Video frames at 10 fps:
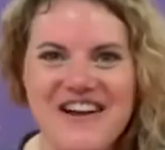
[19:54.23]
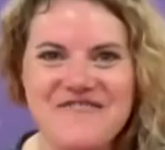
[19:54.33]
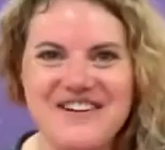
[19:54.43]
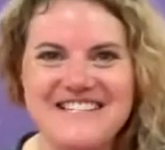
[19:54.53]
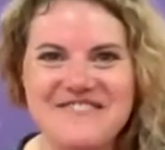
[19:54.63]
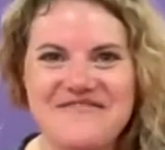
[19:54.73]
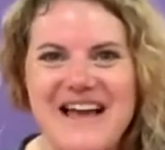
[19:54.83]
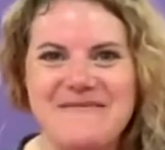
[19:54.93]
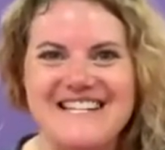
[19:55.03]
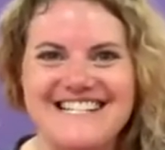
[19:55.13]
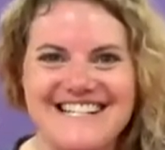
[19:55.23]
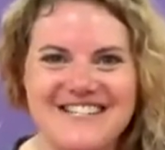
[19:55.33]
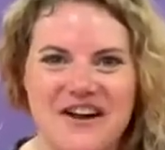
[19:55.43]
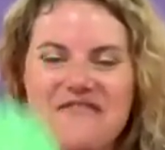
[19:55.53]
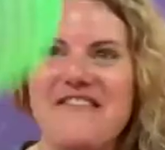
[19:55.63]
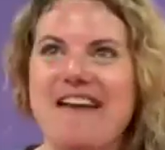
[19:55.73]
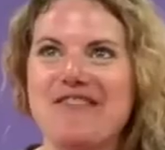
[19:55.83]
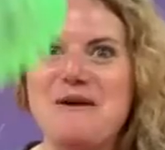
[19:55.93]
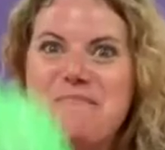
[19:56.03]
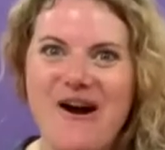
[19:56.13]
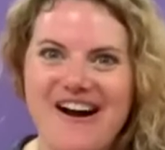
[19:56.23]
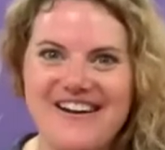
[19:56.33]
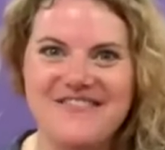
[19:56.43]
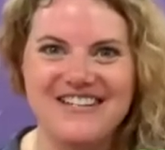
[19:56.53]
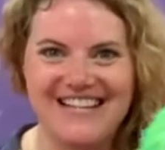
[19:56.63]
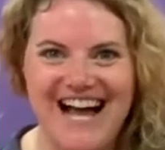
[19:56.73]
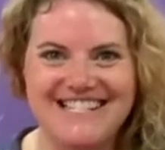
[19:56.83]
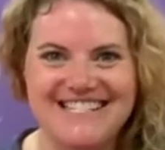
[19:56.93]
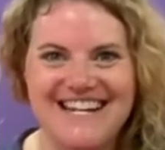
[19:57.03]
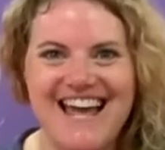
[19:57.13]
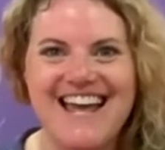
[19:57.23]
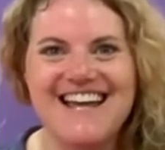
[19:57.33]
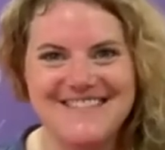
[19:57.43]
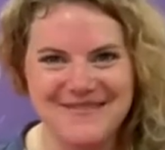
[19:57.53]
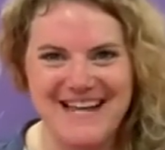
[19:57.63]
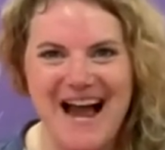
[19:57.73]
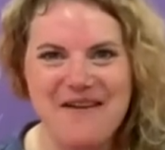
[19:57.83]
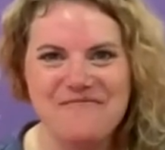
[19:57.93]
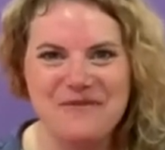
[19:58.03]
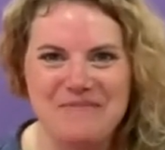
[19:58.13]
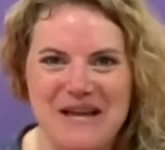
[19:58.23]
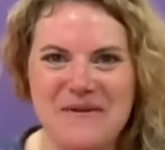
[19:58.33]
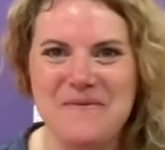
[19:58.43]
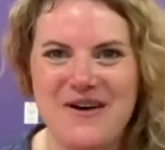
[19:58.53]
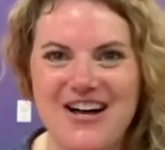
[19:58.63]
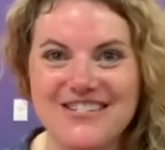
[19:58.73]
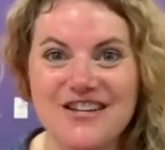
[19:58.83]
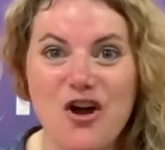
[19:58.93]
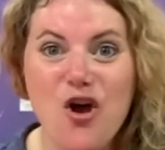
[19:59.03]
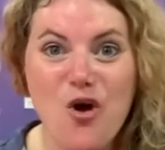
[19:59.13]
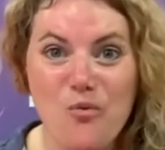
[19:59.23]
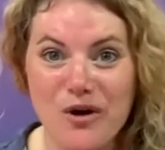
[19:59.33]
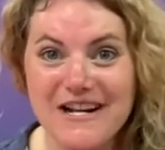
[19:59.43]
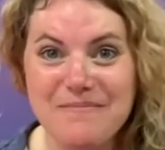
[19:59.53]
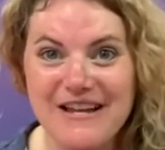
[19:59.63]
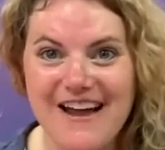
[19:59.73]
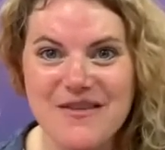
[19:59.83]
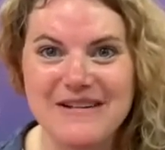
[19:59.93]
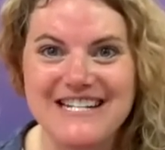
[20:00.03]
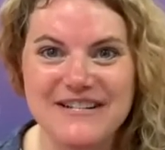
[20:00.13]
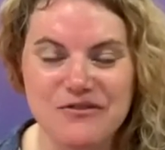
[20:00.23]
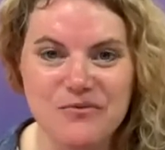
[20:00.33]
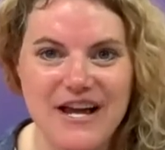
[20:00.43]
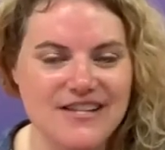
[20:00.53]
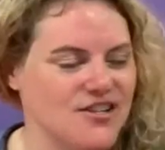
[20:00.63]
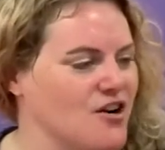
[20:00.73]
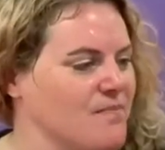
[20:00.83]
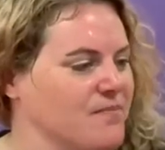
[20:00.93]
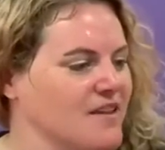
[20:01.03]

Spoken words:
right, friends and families, it's our favorite part of the class today. It's time to play with the balls. We're gonna play on them in a different way. So